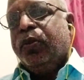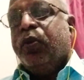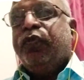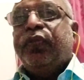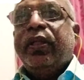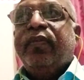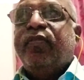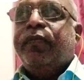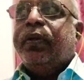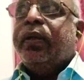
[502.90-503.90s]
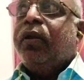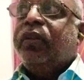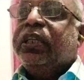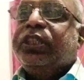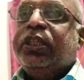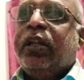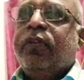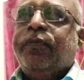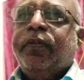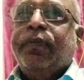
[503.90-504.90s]
Those things were on the
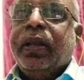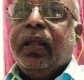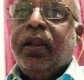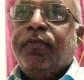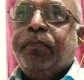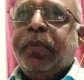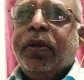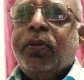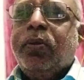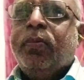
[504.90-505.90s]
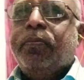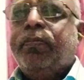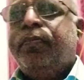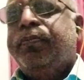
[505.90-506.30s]
shelf, so then I left my home.